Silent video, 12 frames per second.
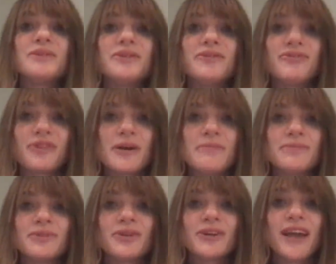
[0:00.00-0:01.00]
you from
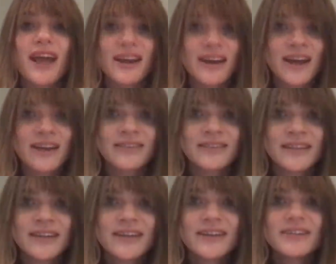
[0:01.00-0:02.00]
creating,
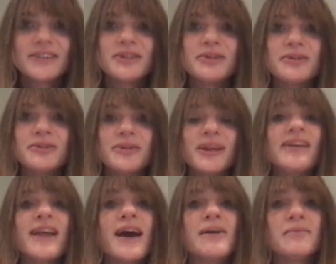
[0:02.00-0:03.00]
to
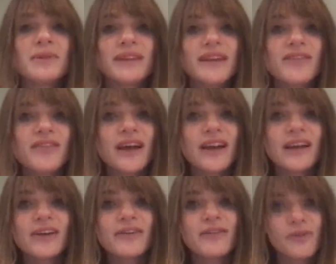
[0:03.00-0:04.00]
not believe that
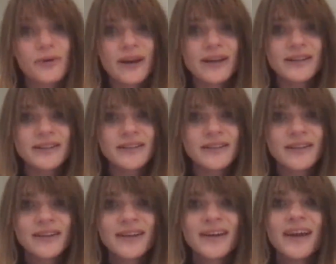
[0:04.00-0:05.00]
inner voice.
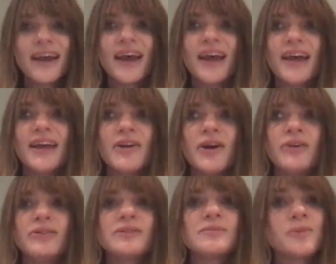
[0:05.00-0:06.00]
And art
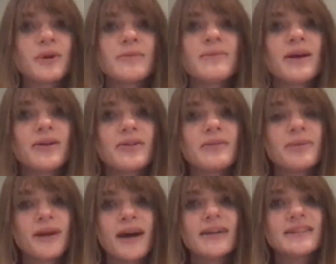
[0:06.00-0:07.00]
is more about the
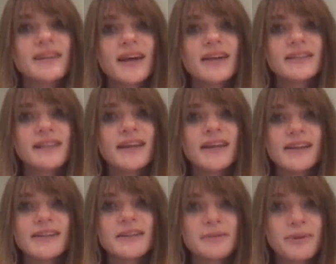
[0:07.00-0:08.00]
process than it
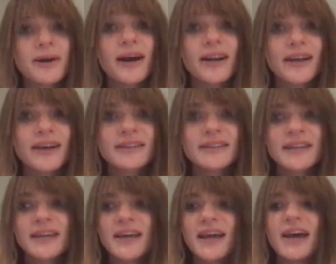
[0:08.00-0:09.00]
is the product.
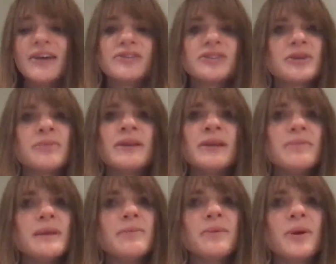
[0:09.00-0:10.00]
I know so many
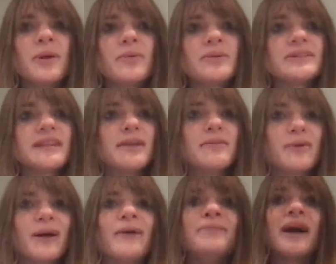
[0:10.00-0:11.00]
people will say to me, well,
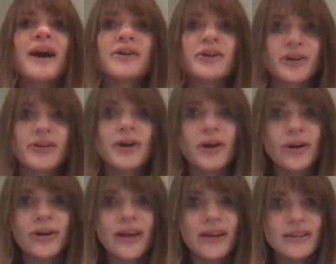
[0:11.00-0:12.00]
I'm not a good
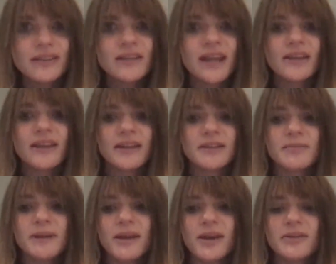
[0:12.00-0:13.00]
artist. And that's
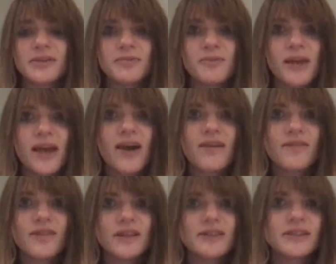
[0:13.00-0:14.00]
because we have
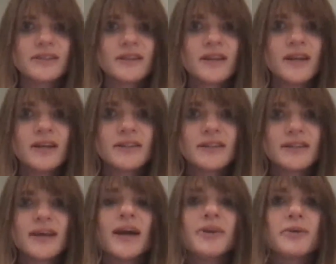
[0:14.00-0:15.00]
this
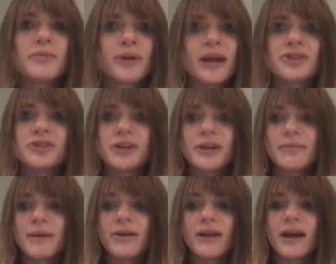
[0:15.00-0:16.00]
societal pressure
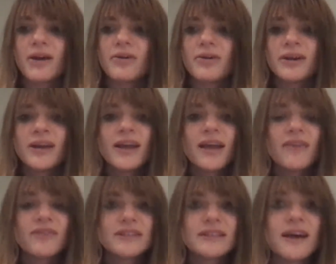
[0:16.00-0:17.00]
about how if
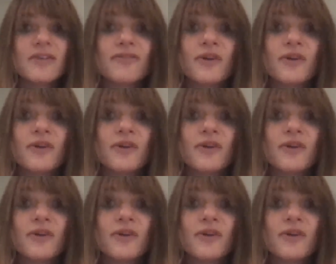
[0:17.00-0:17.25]
it's not